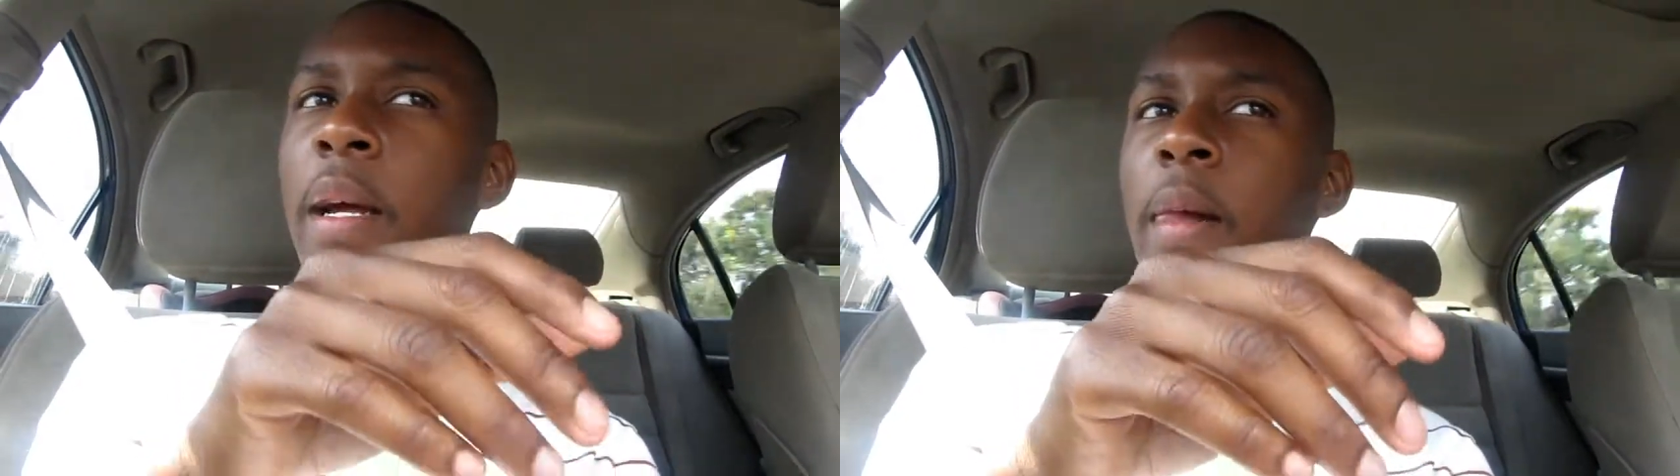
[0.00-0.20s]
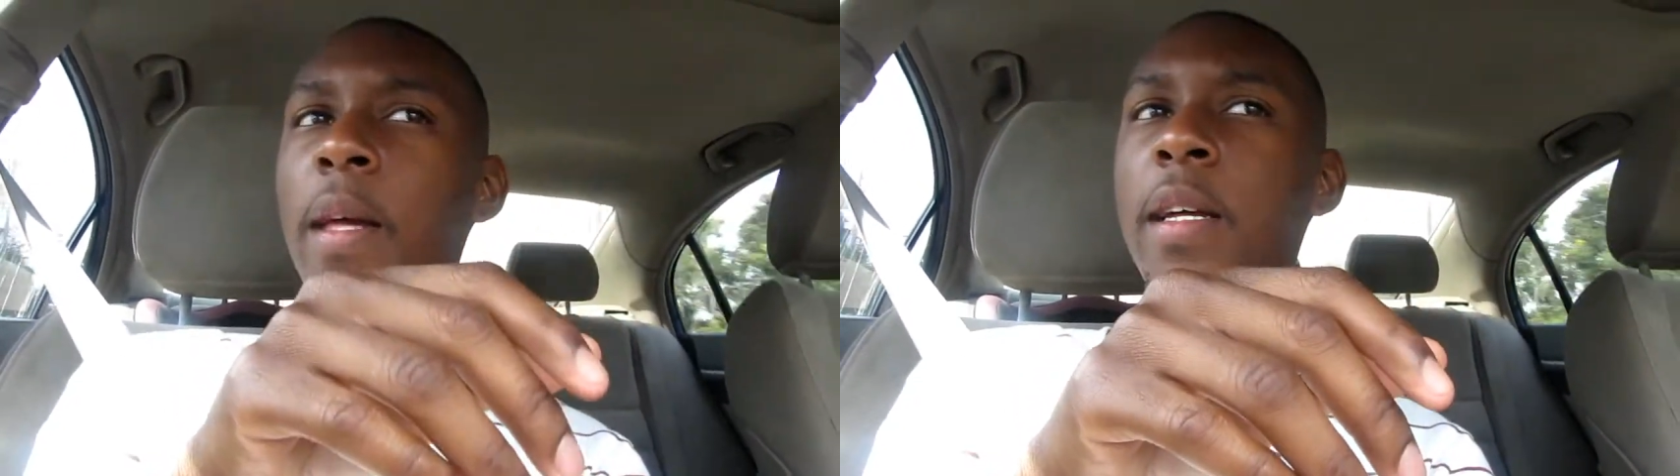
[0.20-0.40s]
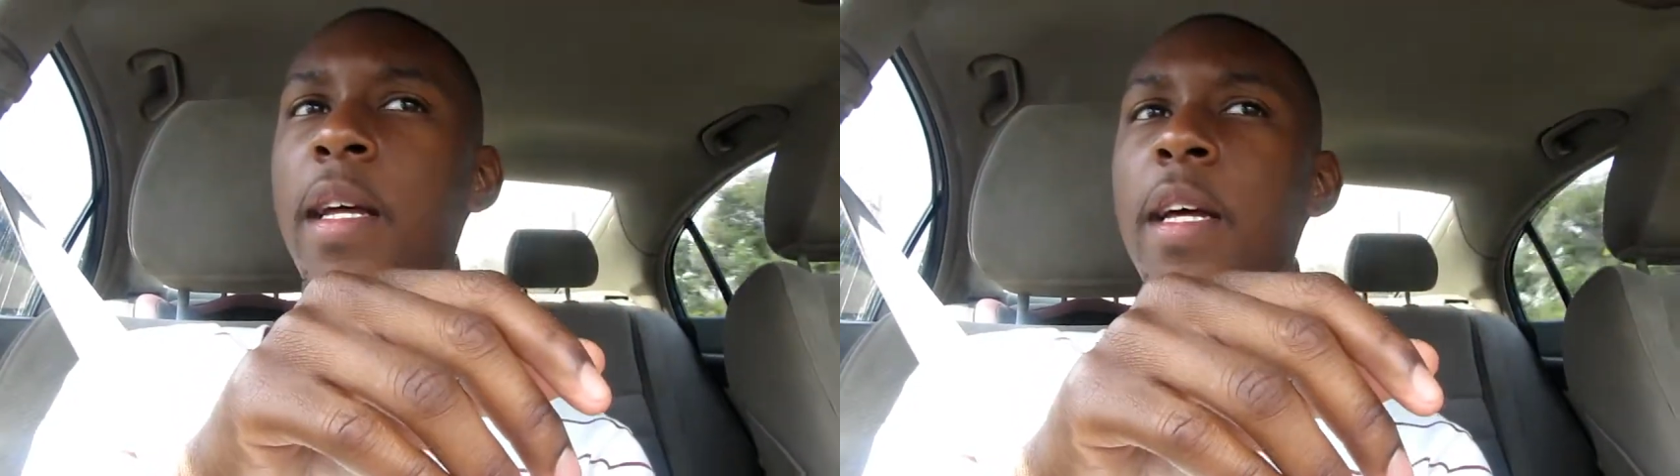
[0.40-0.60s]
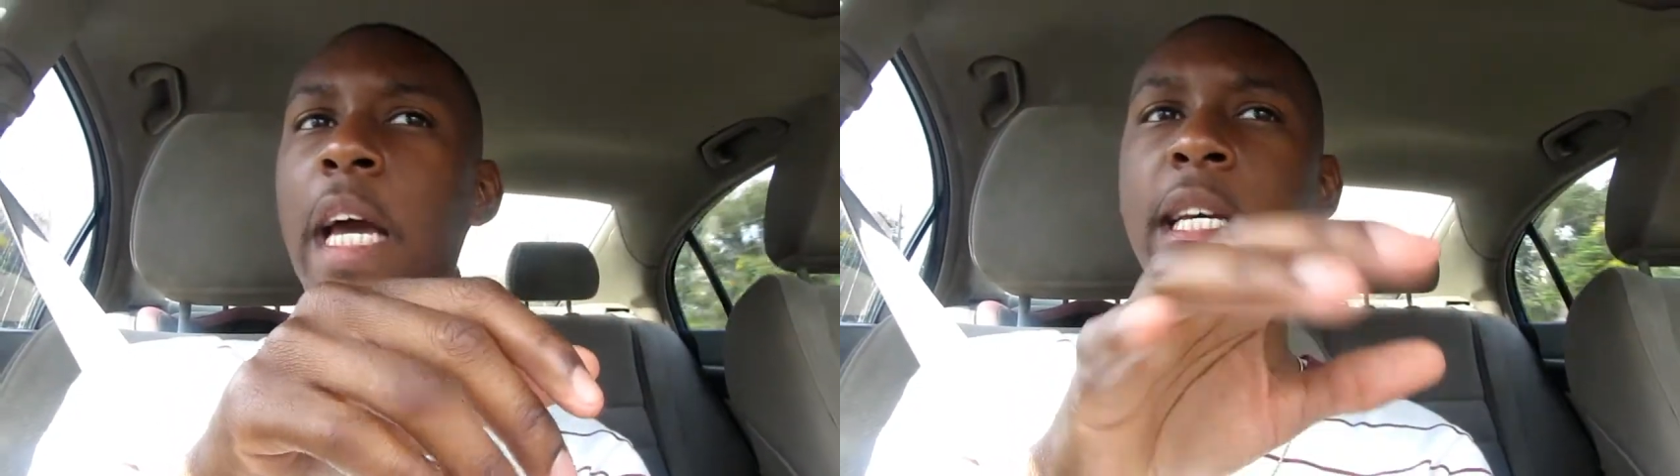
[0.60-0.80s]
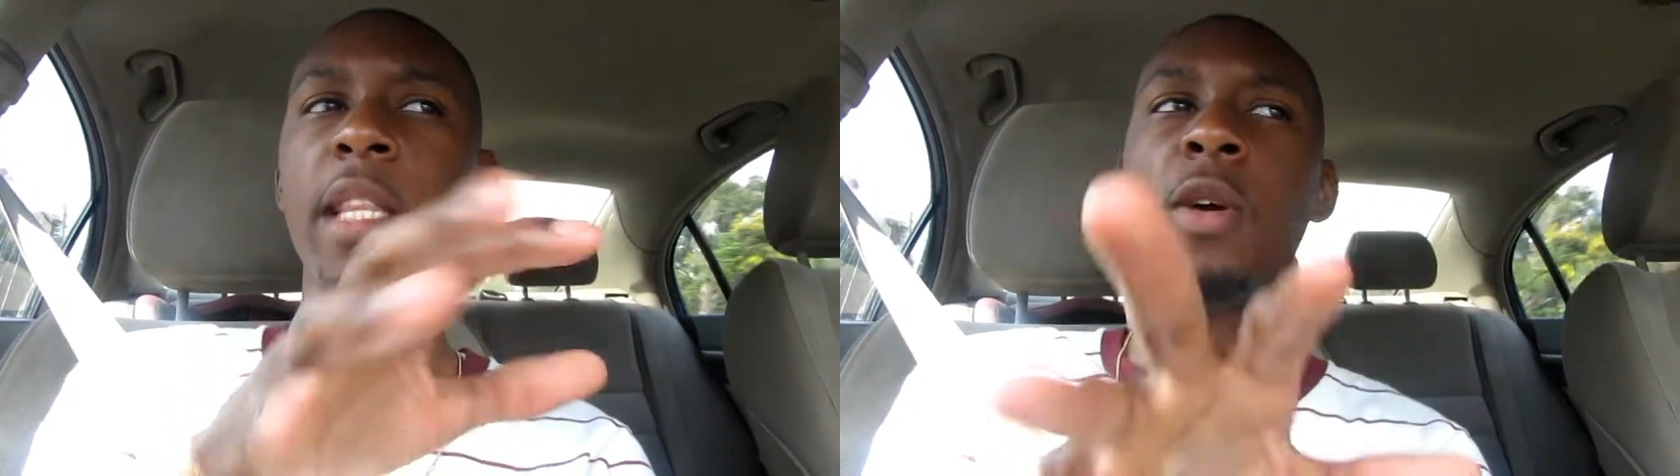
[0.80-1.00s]
I
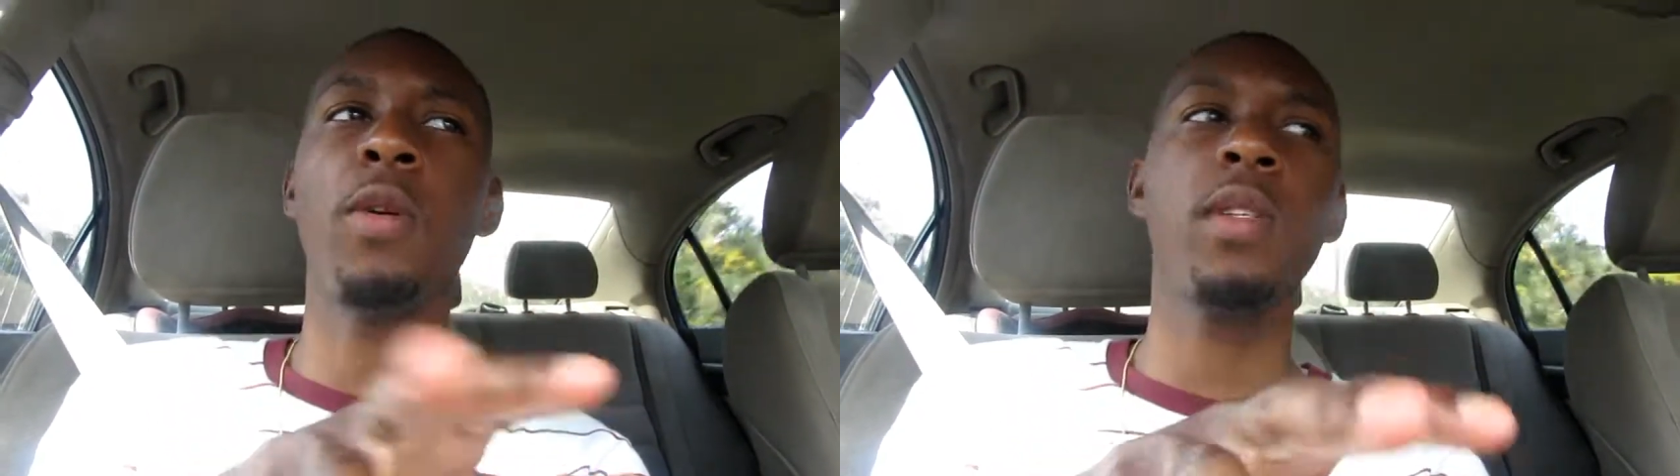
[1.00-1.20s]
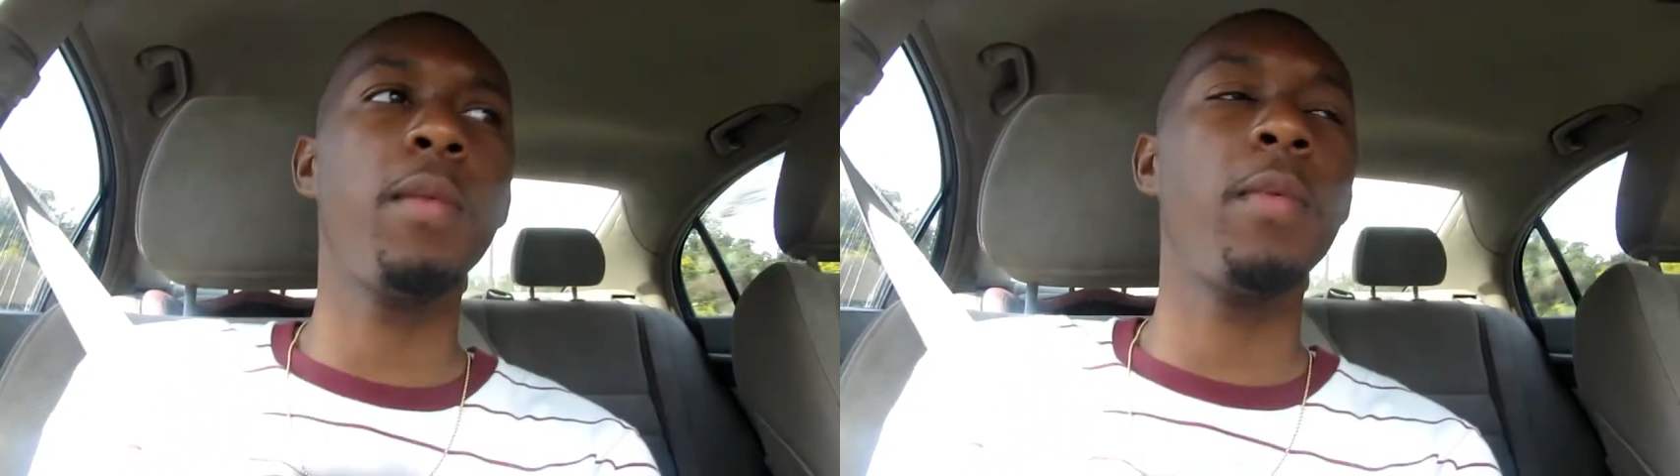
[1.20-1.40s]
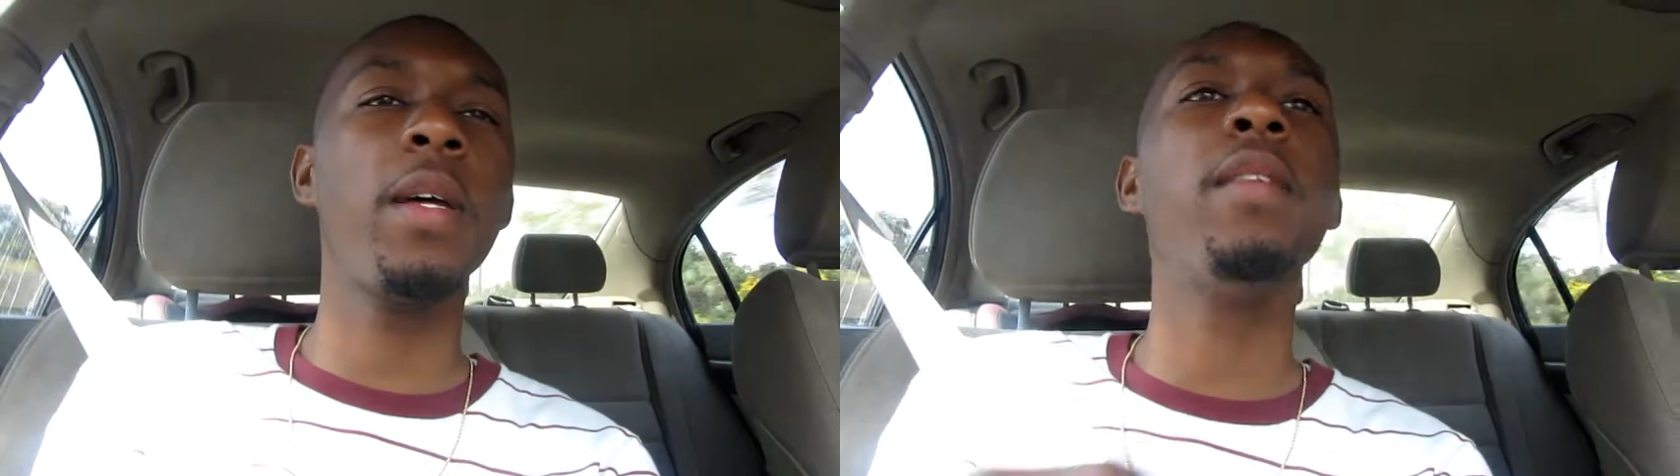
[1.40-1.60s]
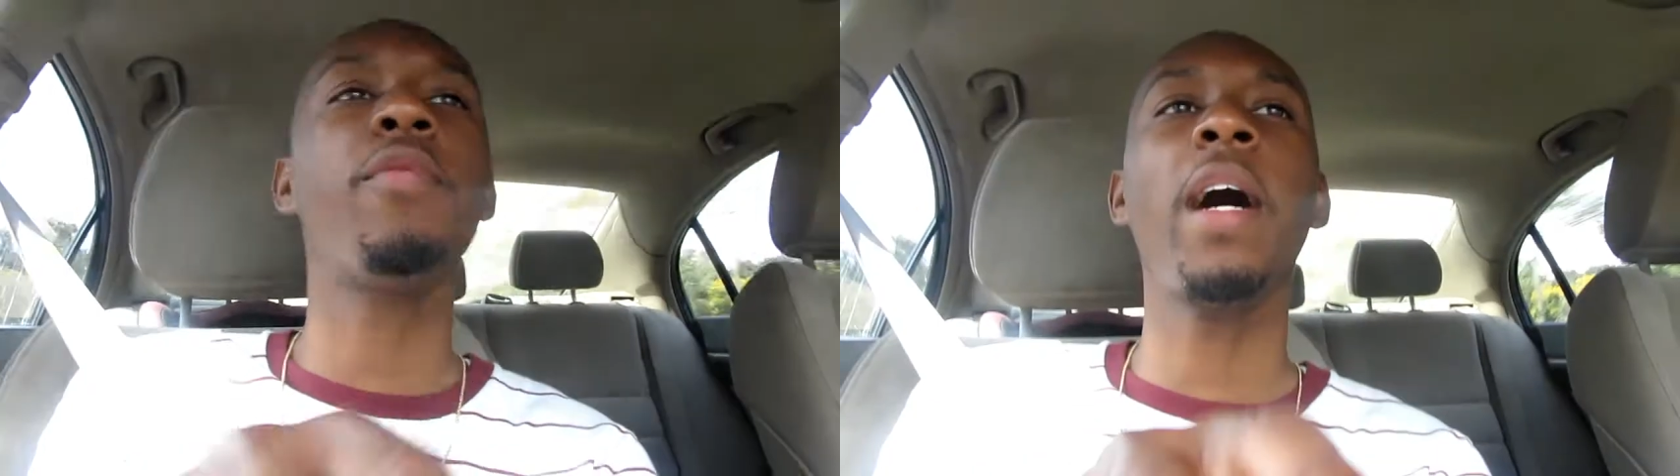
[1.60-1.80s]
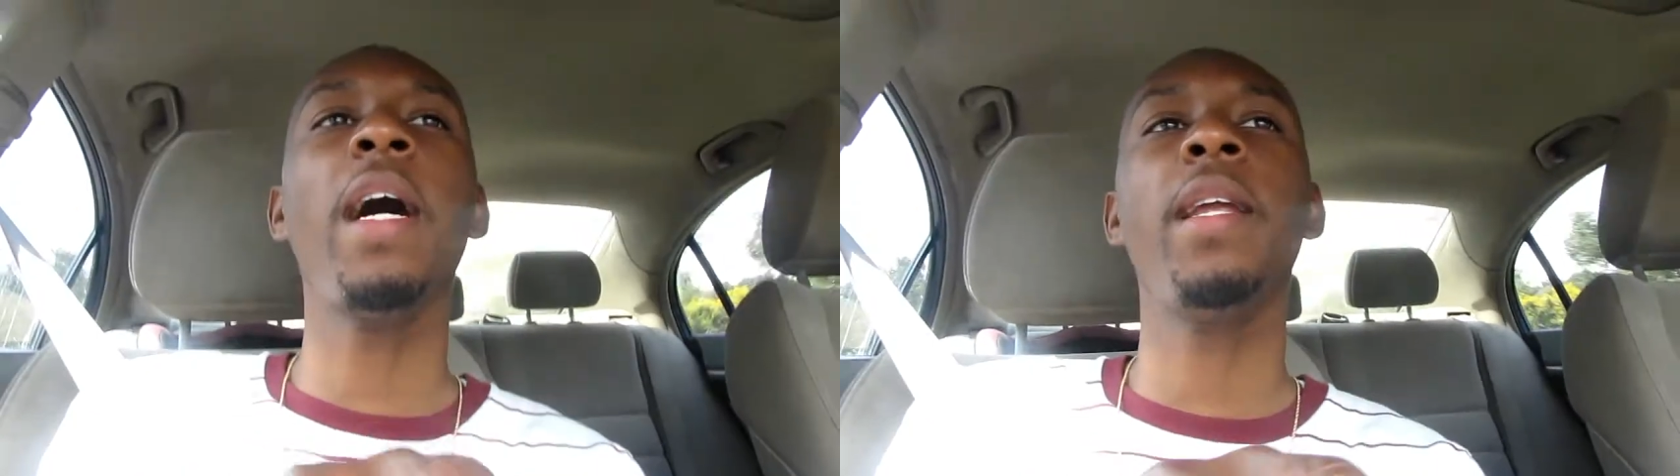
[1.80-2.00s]
can't say Thursday, but
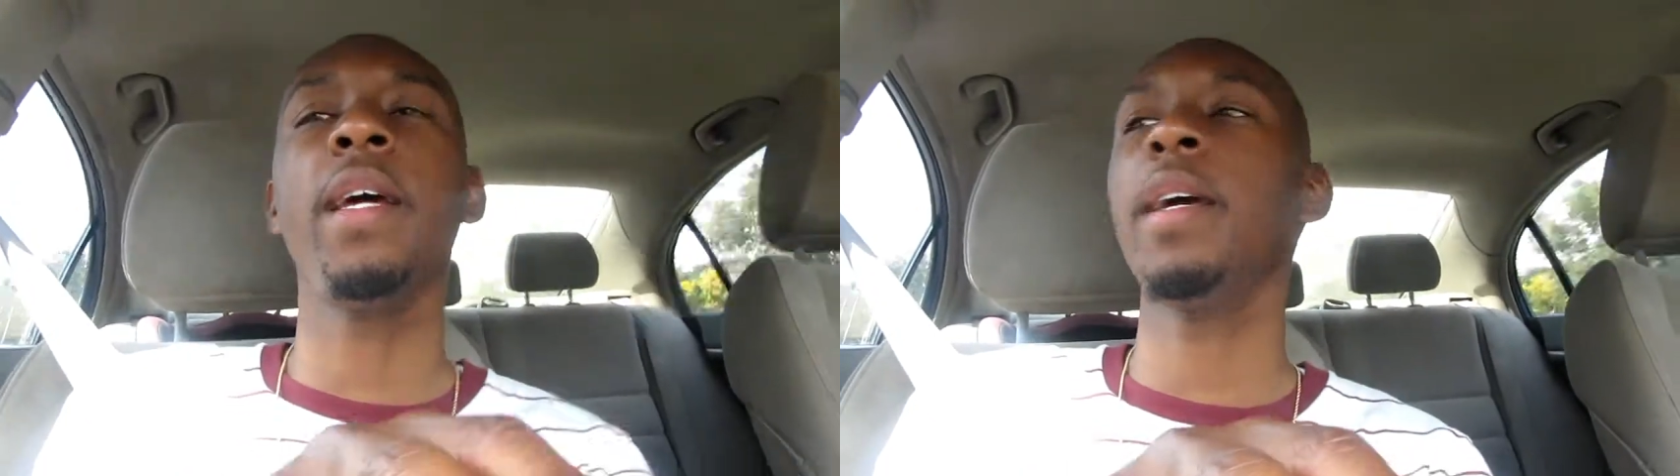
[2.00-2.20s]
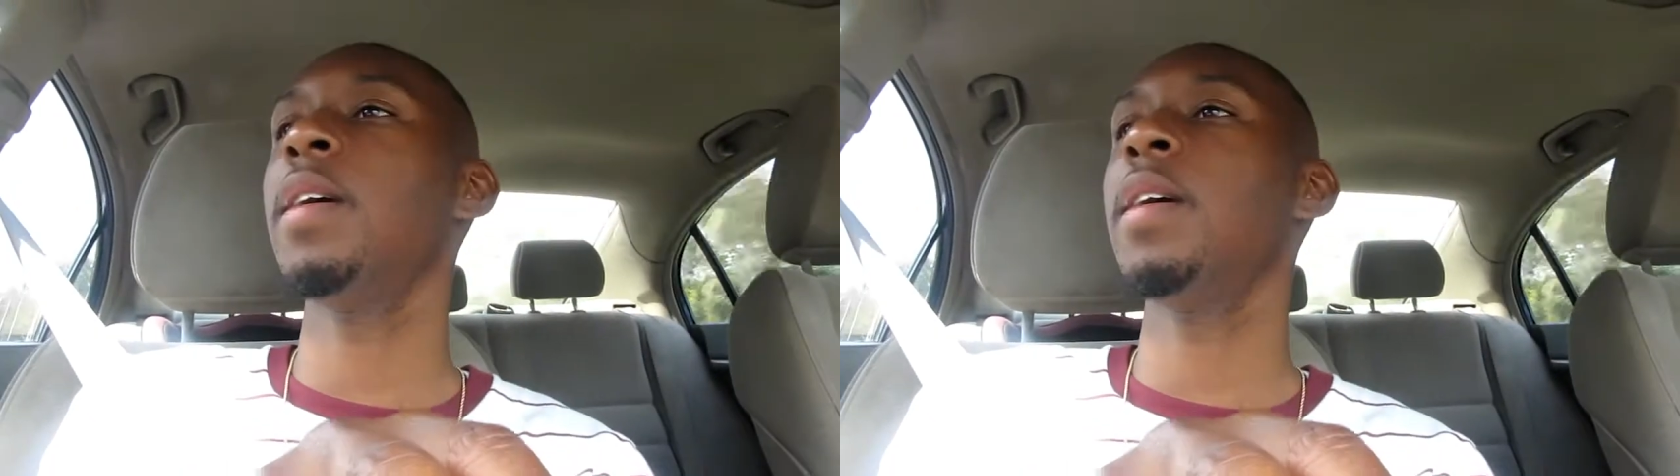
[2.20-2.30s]
Friday.